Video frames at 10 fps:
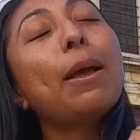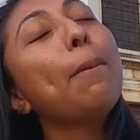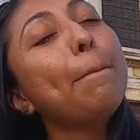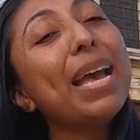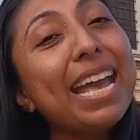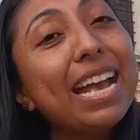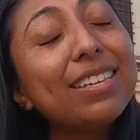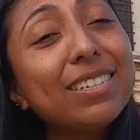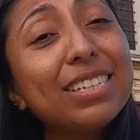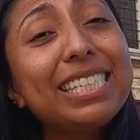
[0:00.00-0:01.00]
My
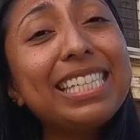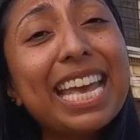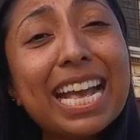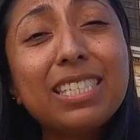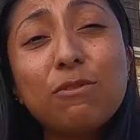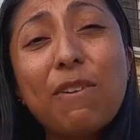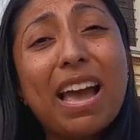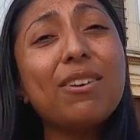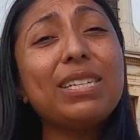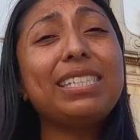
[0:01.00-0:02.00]
answer is yes,
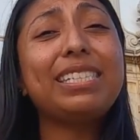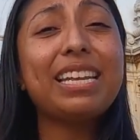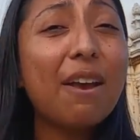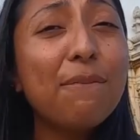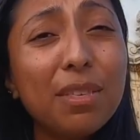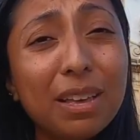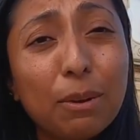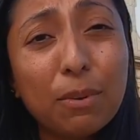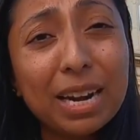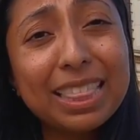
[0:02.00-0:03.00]
Fado is definitely
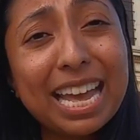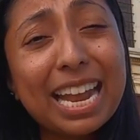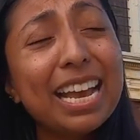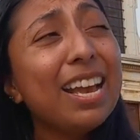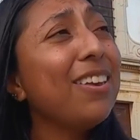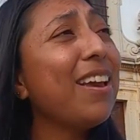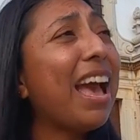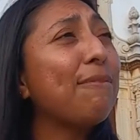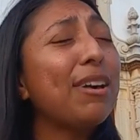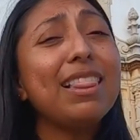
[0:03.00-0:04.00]
worth it. You
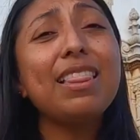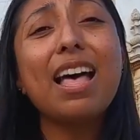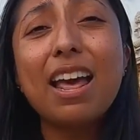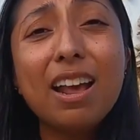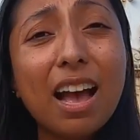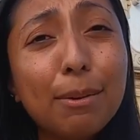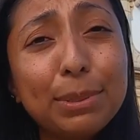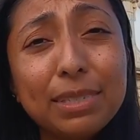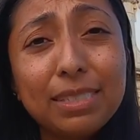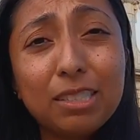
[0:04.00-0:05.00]
have a lot of
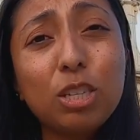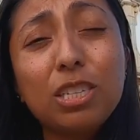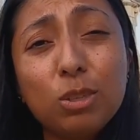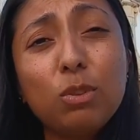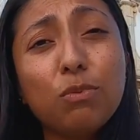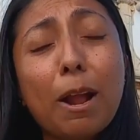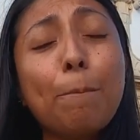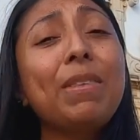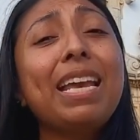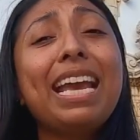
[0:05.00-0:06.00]
options to choose from,
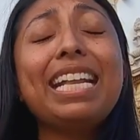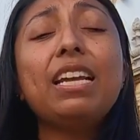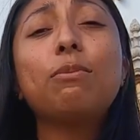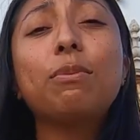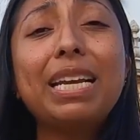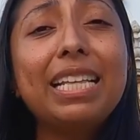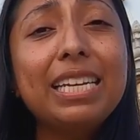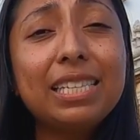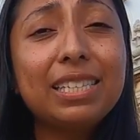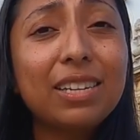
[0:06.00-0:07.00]
and it really
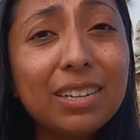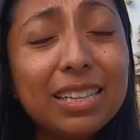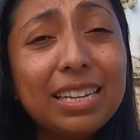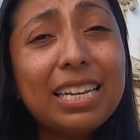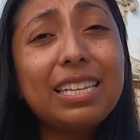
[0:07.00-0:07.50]
certainly